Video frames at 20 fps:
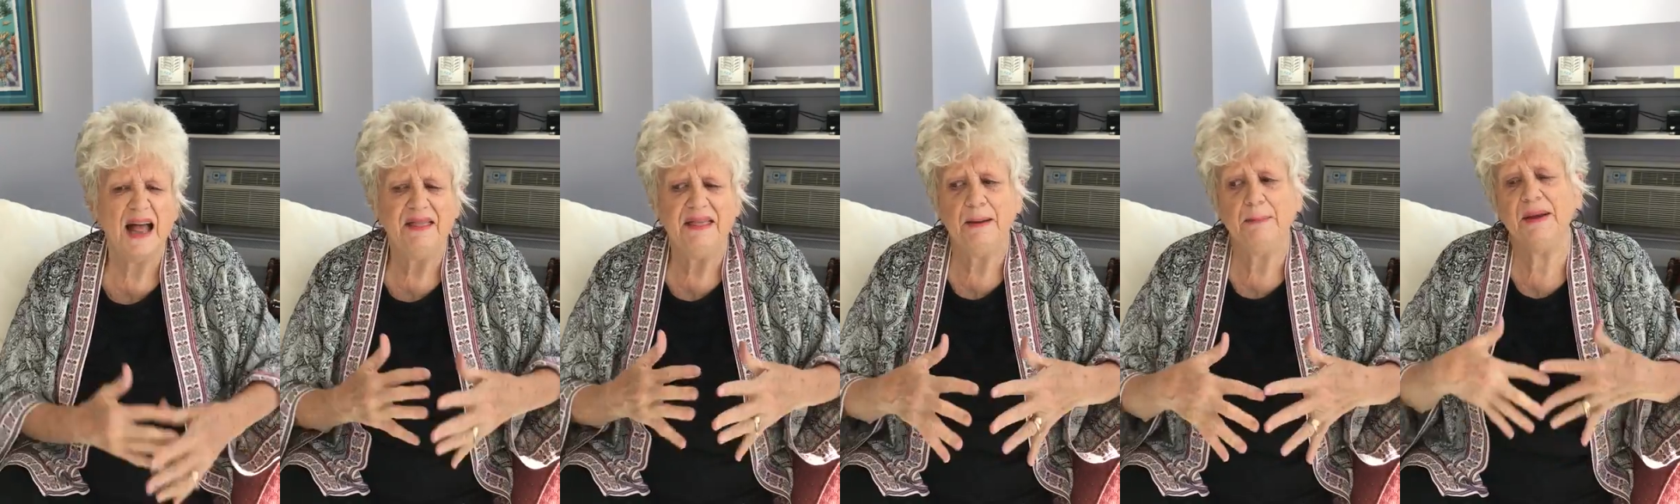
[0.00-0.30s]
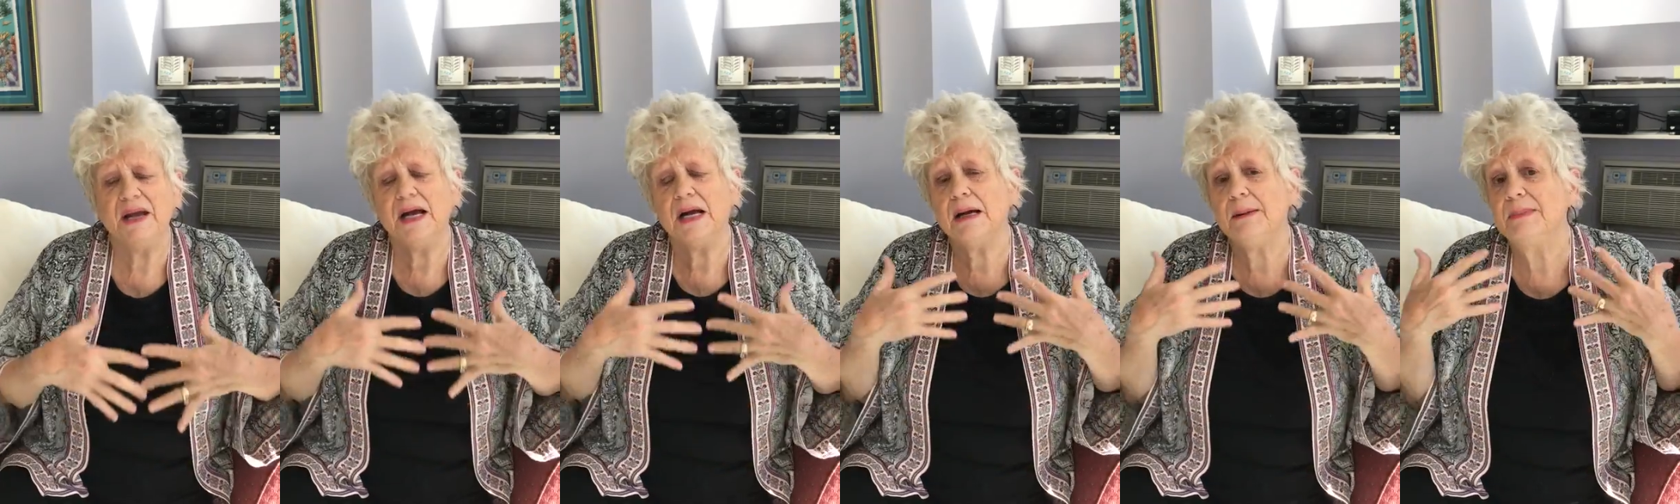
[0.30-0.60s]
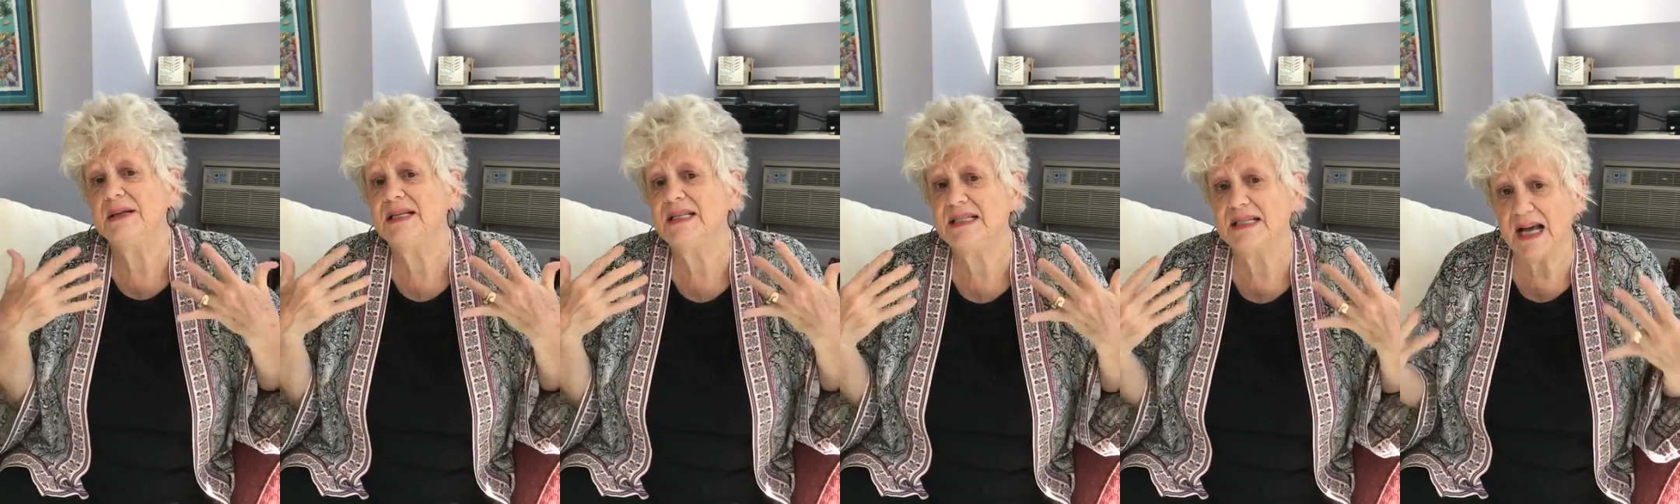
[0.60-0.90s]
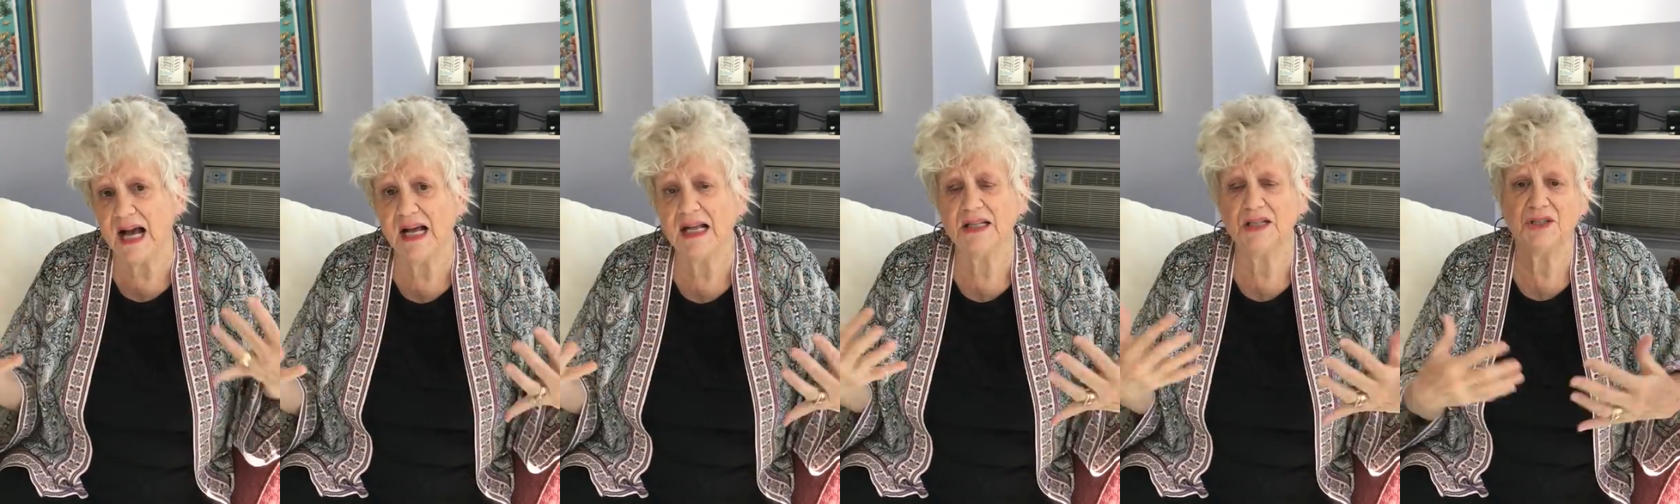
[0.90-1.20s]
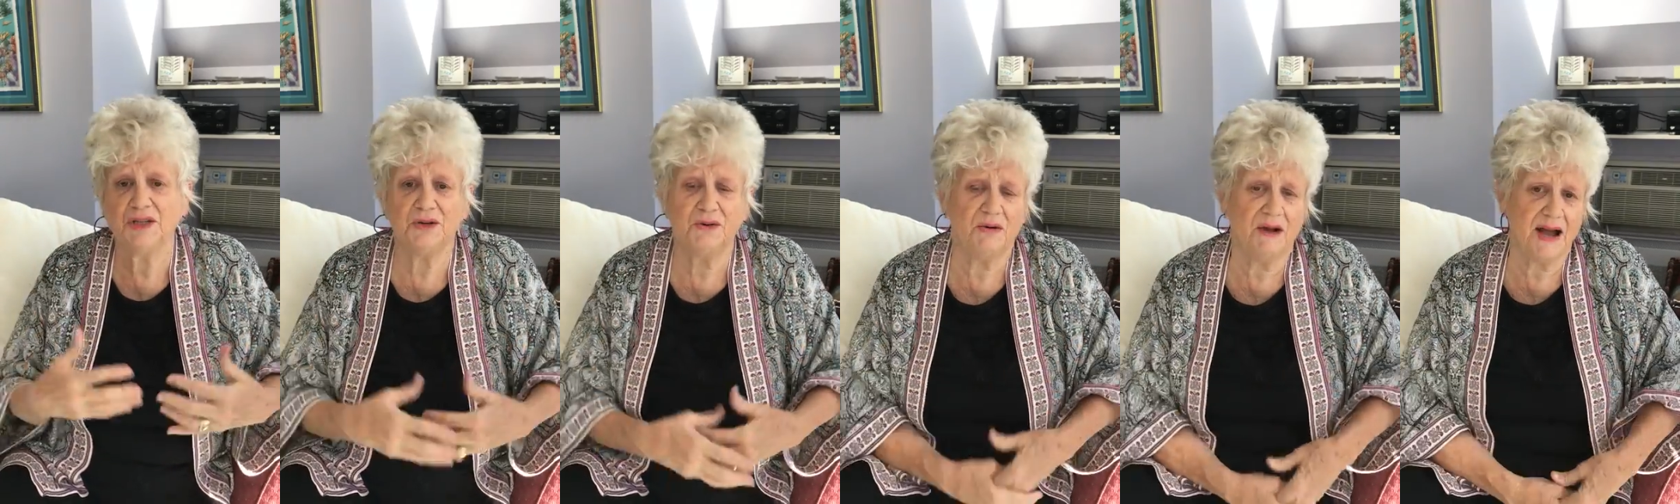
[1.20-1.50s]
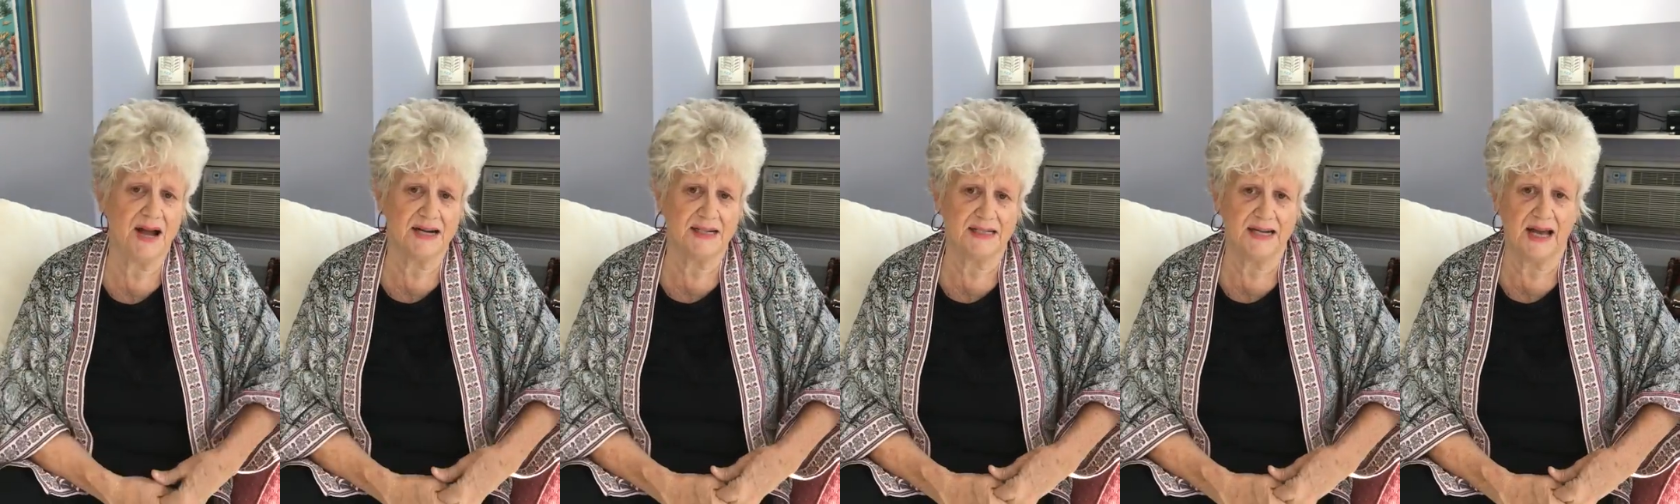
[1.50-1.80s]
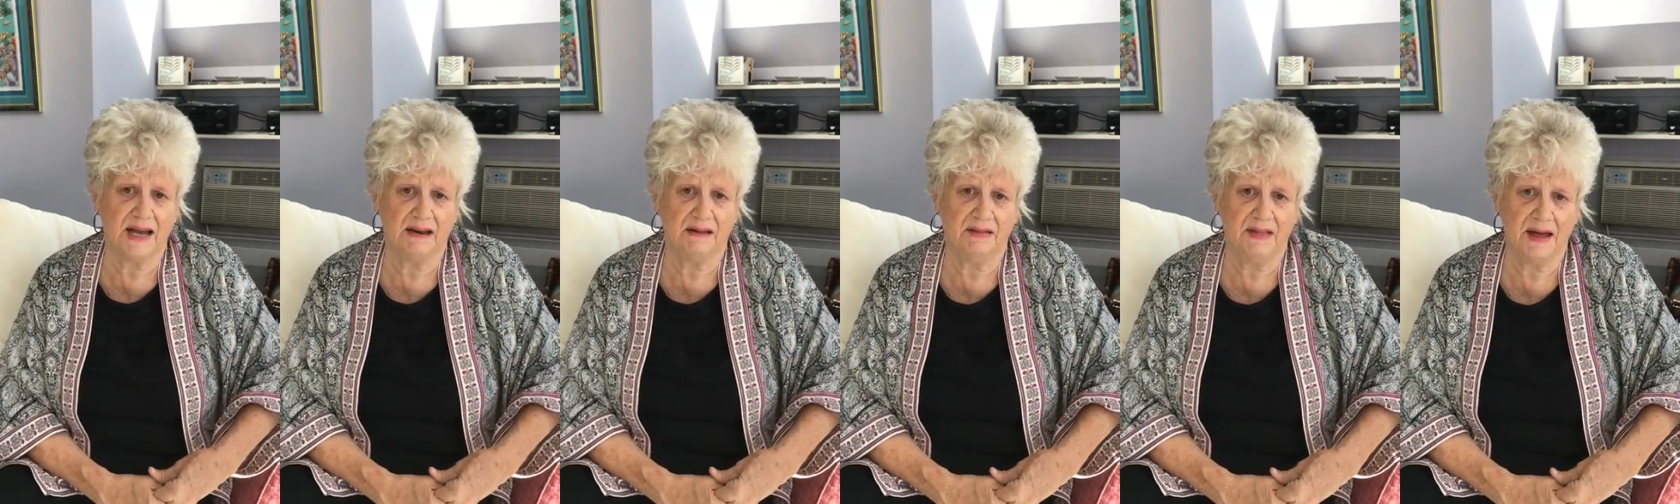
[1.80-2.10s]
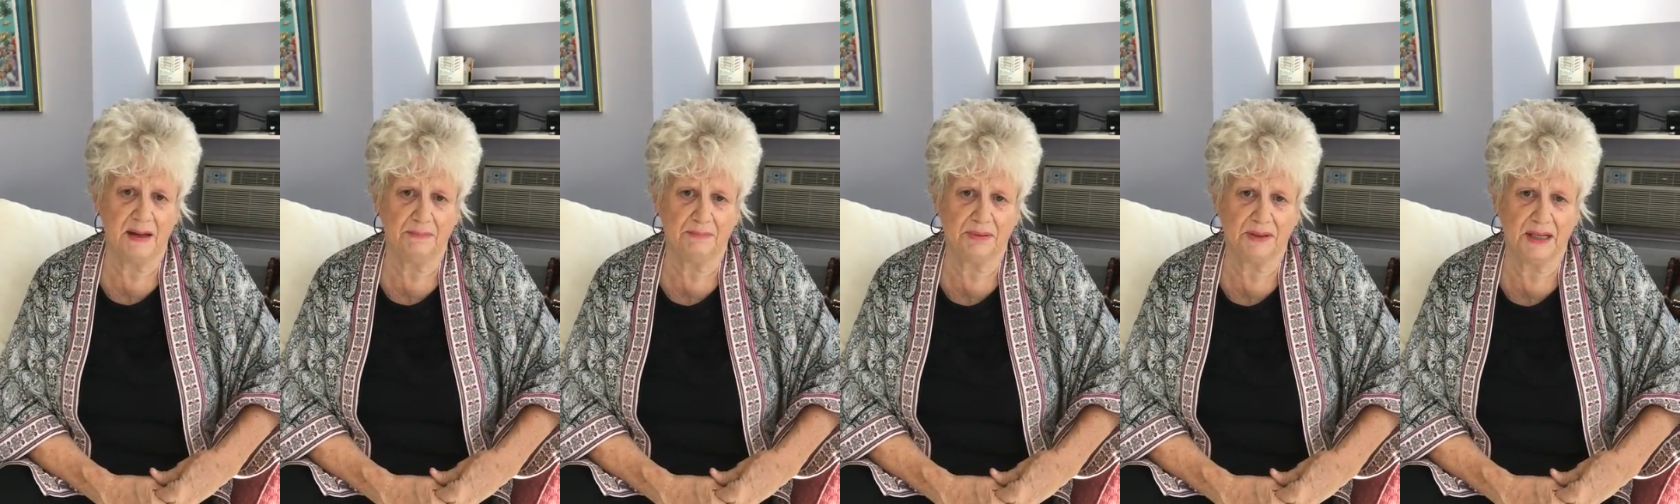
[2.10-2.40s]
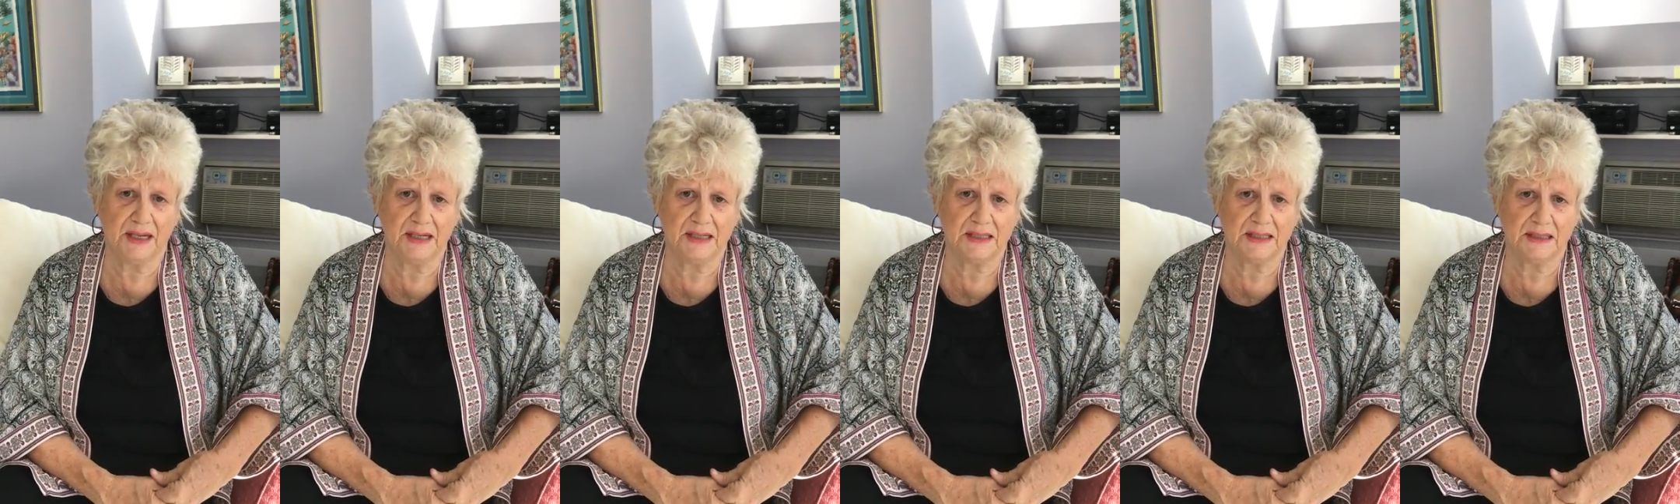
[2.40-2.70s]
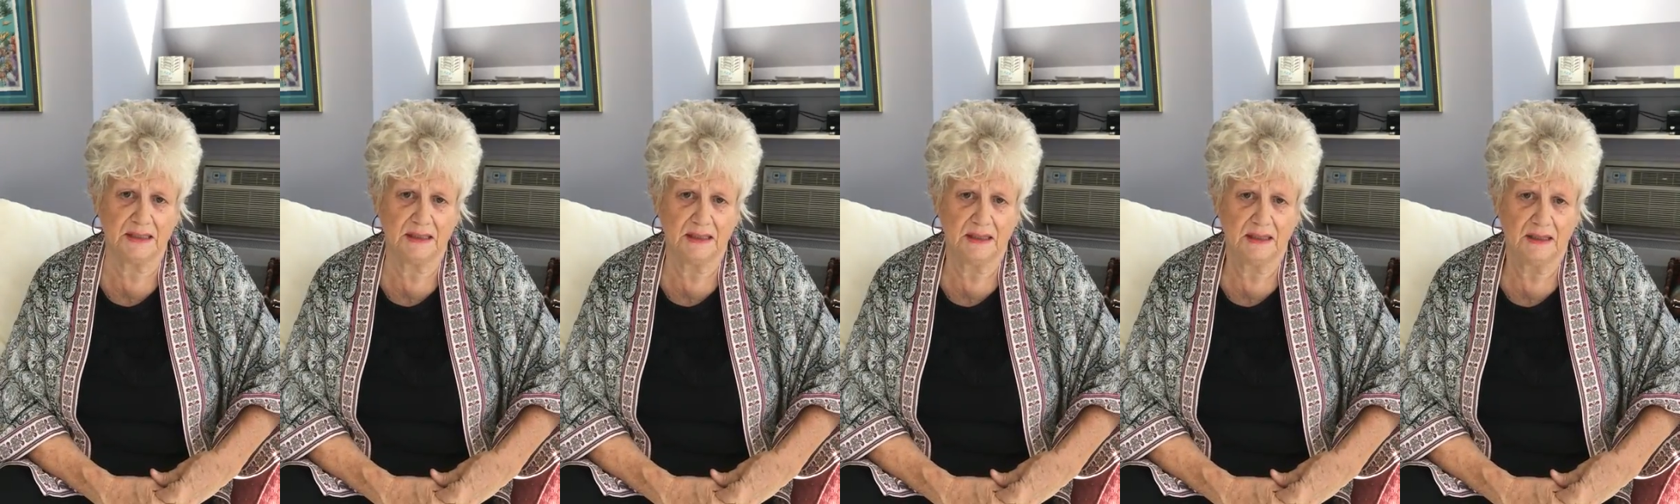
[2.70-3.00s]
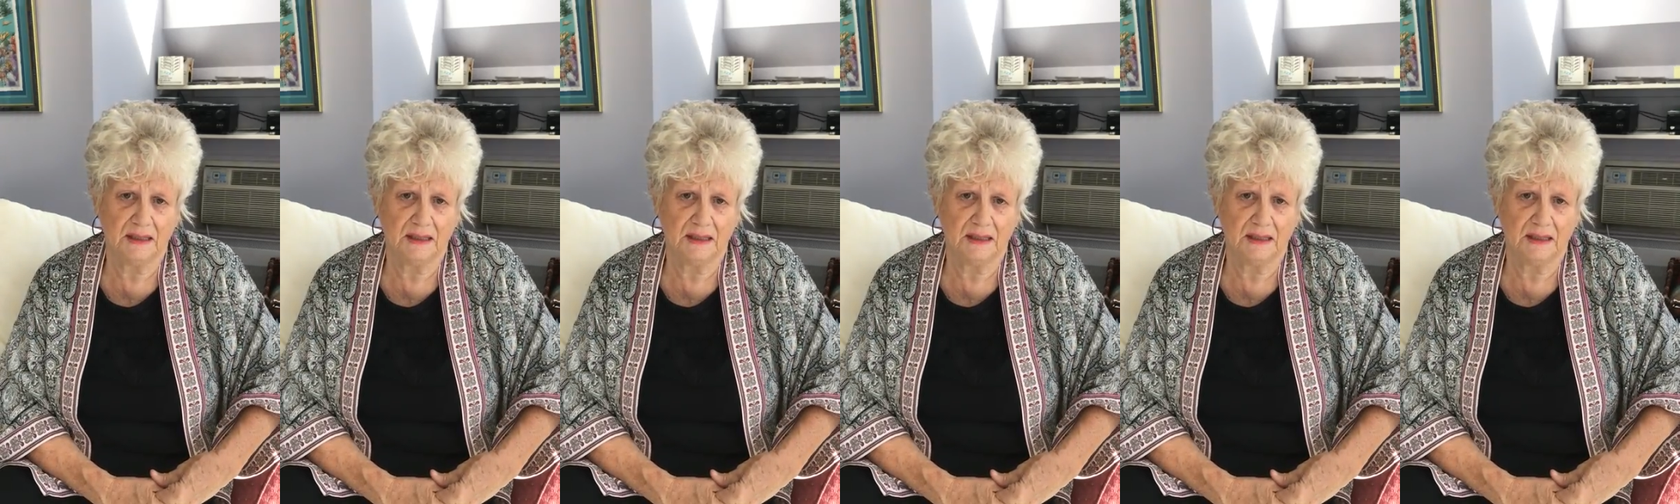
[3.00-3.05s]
They become adults who act out of that place.